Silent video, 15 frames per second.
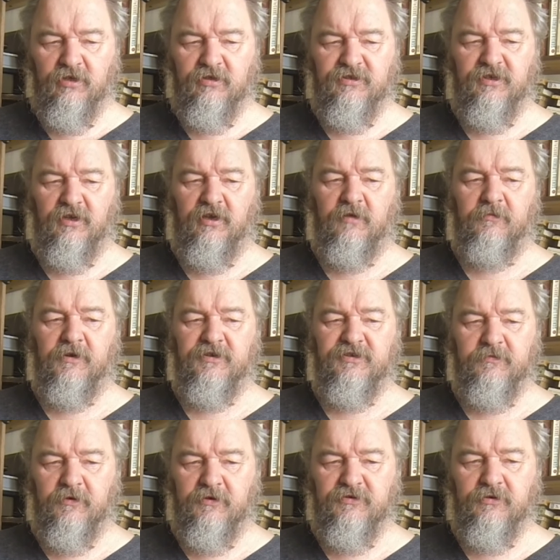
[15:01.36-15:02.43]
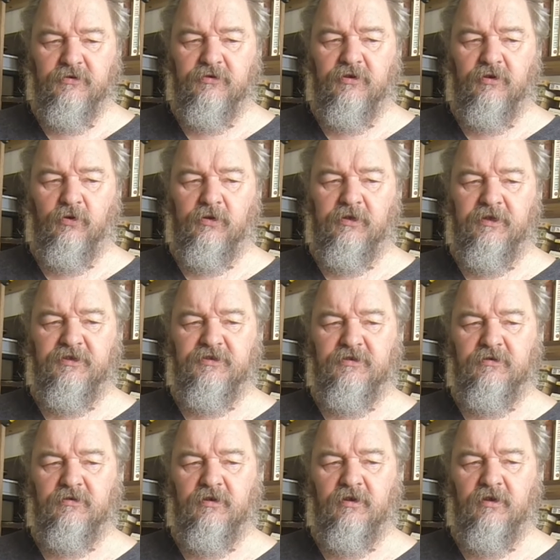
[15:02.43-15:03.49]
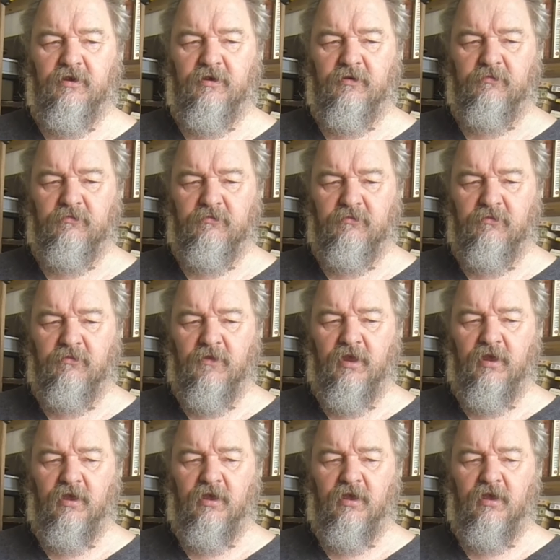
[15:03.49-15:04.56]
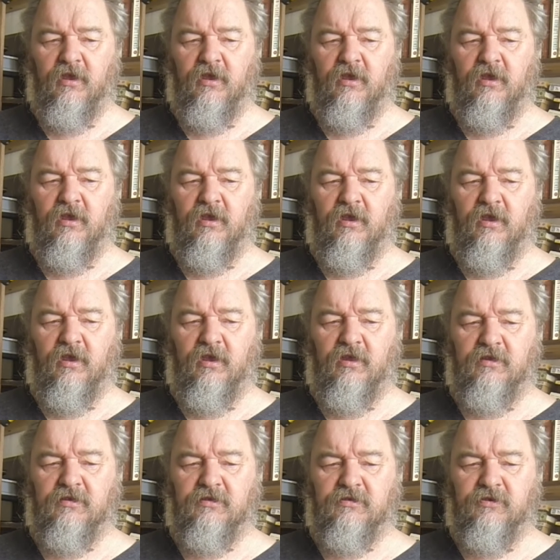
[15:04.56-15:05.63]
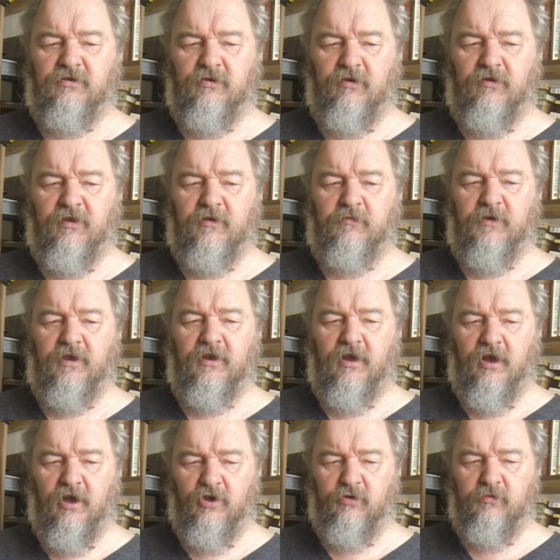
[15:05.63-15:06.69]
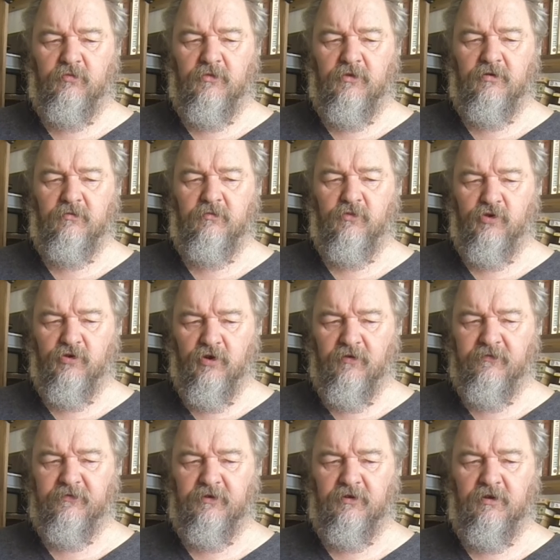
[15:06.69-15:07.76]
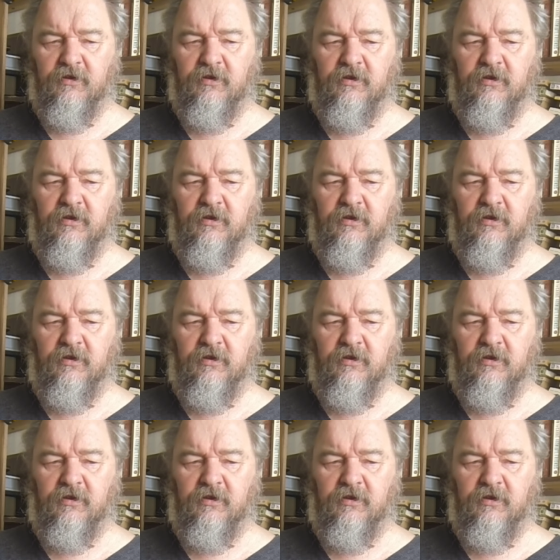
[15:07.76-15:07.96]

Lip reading: time, I suppose you'd call it, and they'd be at home more often,